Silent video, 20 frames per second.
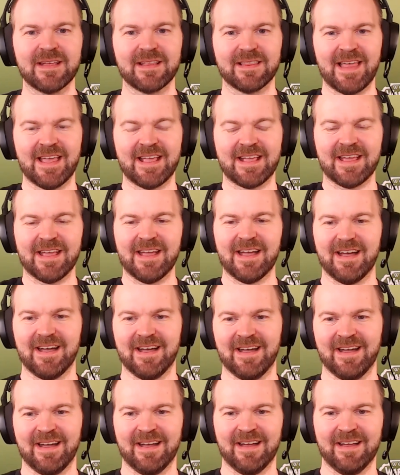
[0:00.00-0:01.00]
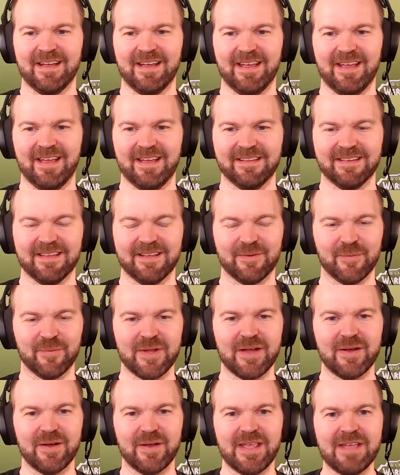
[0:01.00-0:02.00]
Like, uh, it, we,